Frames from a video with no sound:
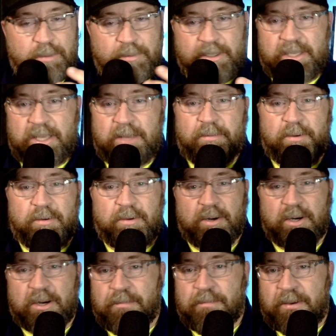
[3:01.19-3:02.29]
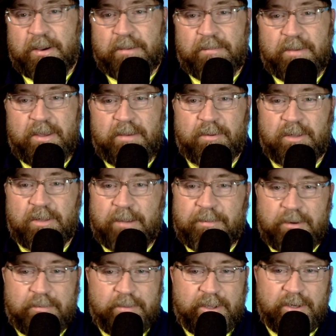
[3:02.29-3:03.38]
I'm gonna keep you. You're gonna be people. I'm
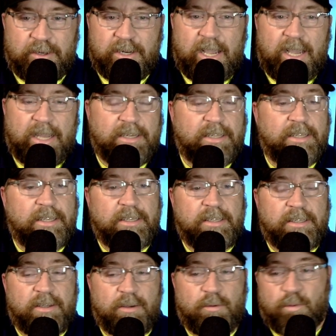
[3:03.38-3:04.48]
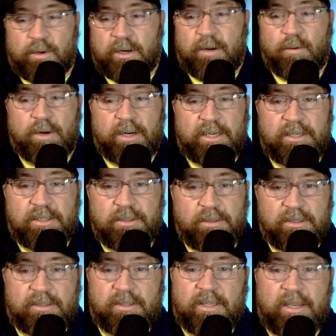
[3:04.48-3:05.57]
gonna be your God, and we're we're gonna do
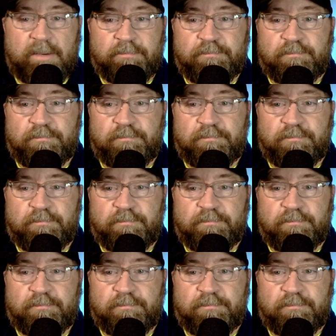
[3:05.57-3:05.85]
this thing."